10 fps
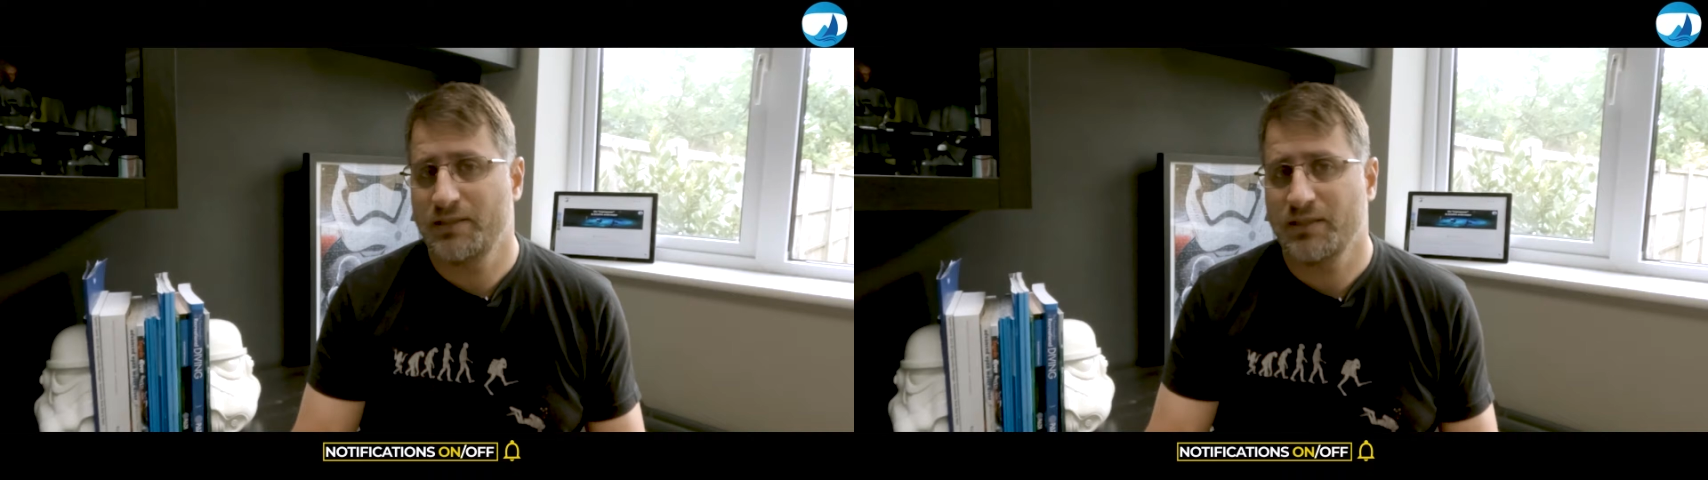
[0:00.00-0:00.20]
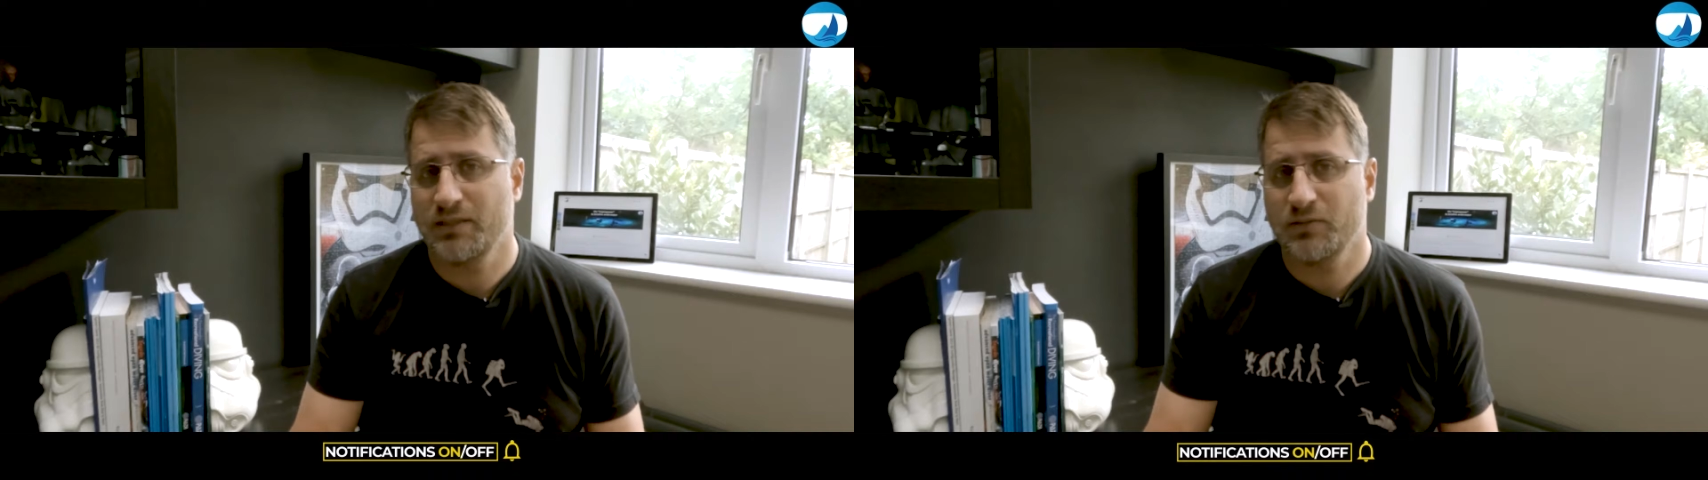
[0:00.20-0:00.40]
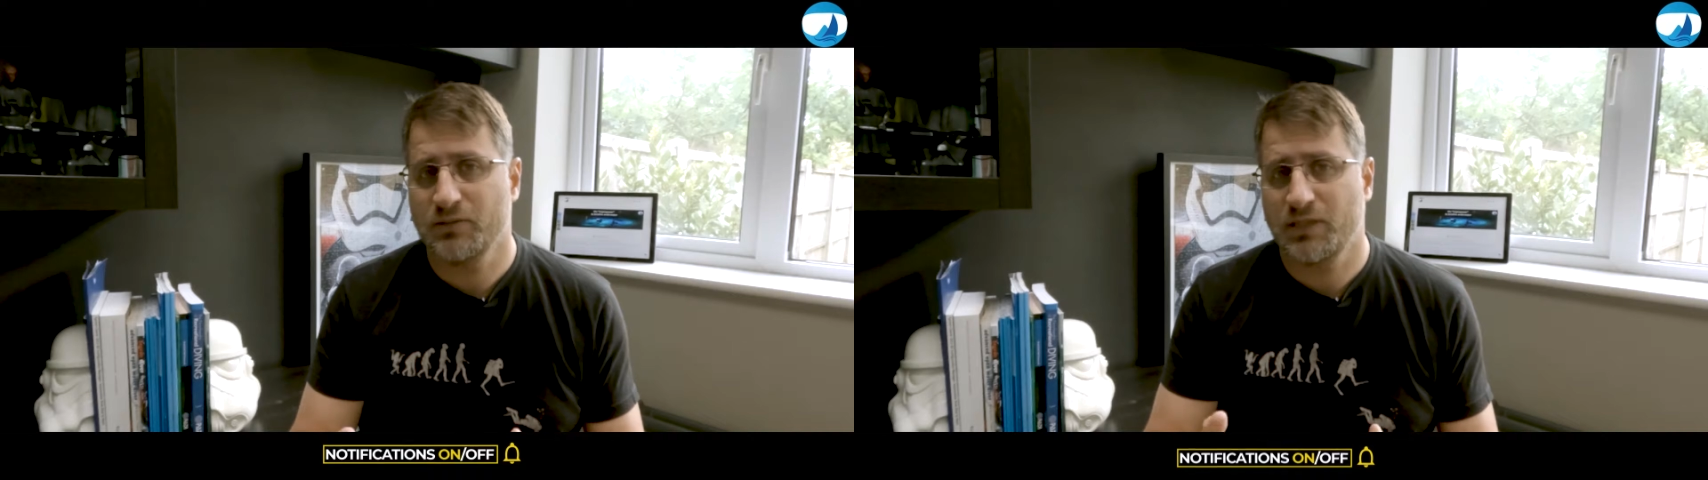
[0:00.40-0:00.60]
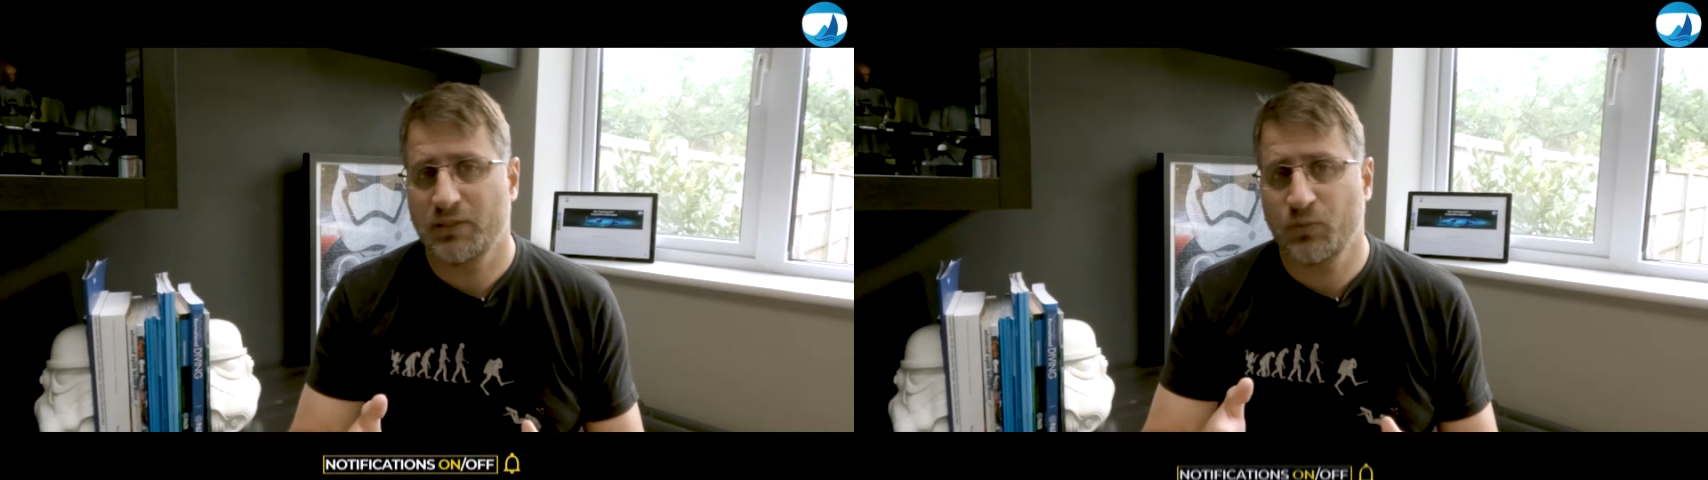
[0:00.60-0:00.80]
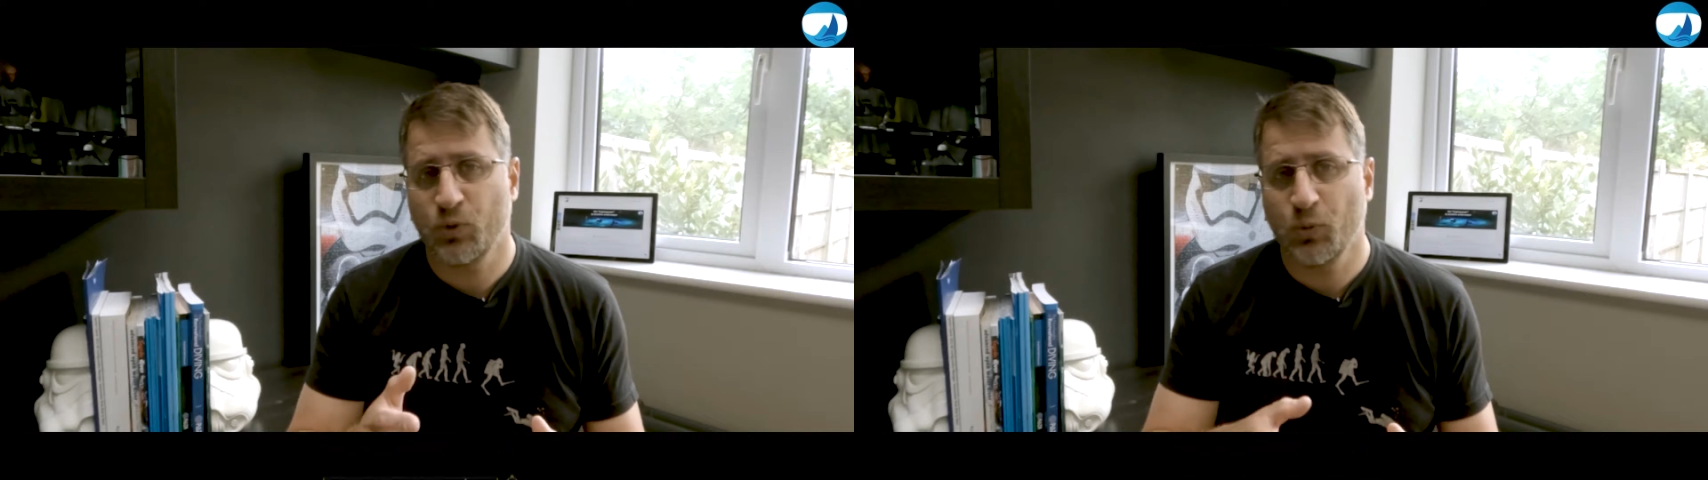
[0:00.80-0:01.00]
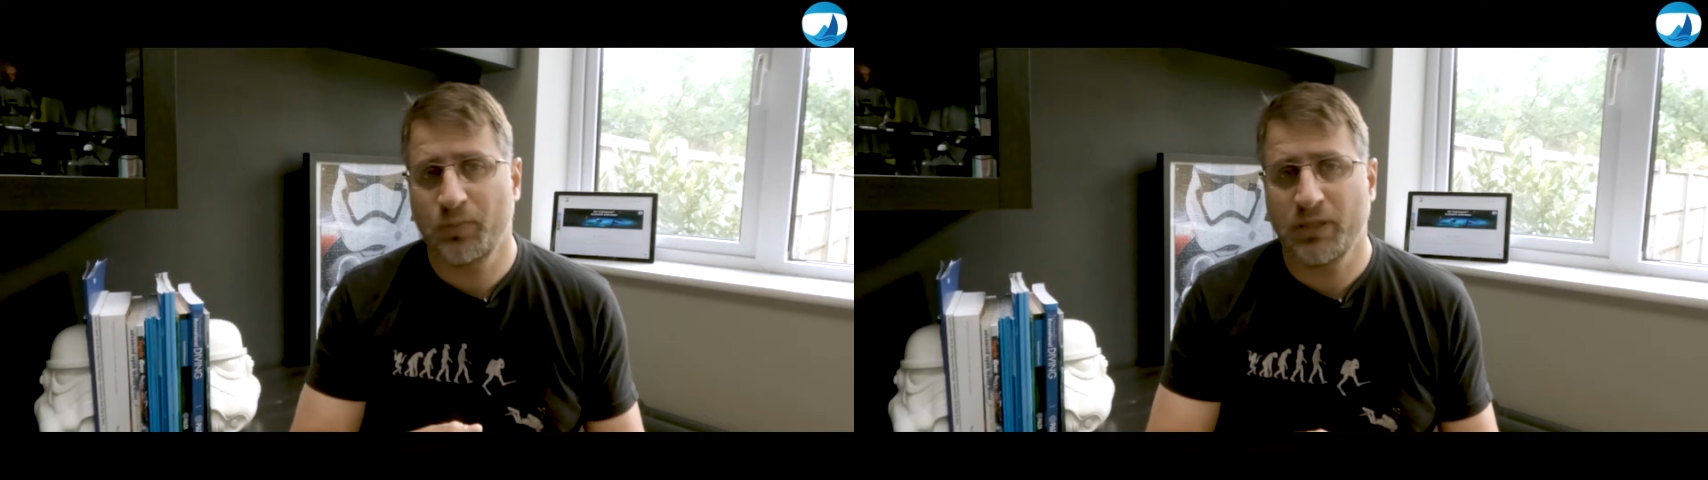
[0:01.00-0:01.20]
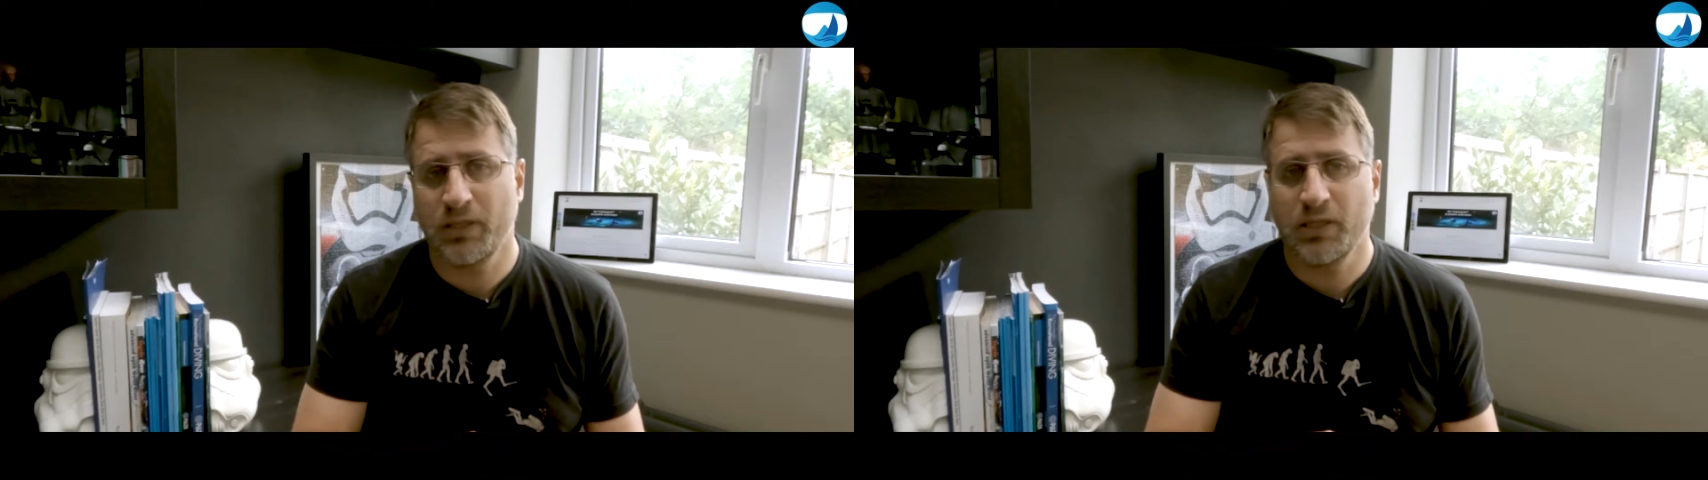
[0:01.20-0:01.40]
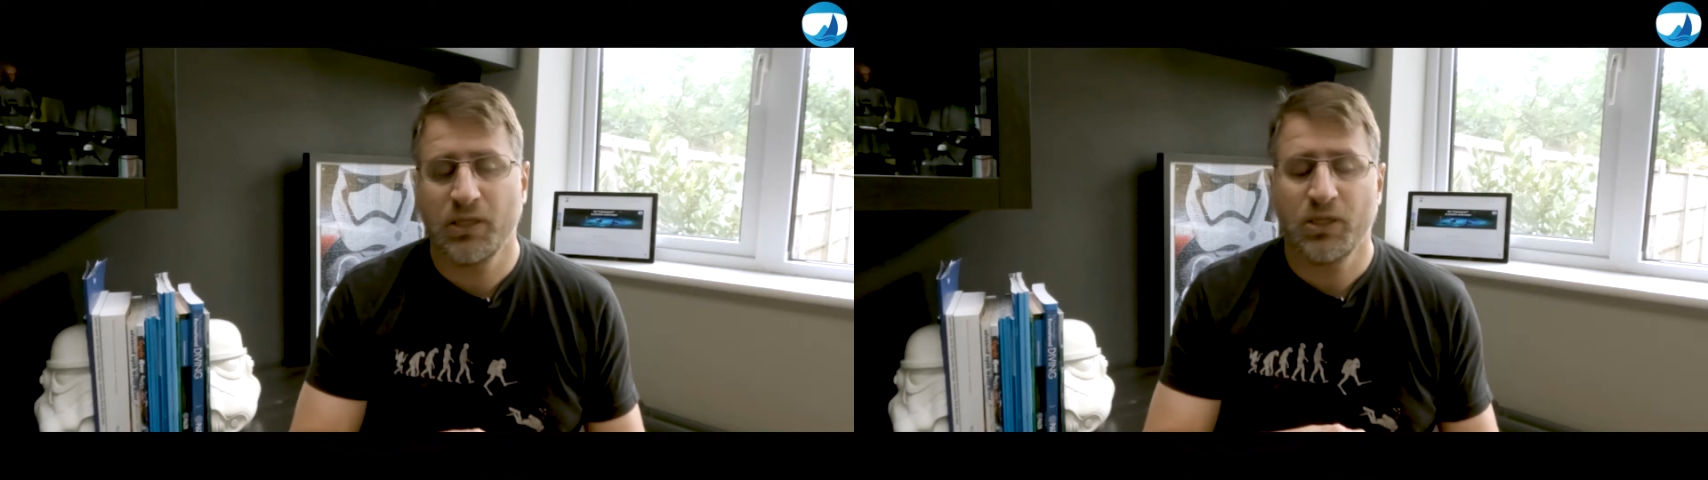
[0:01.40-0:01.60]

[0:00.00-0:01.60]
signals that will be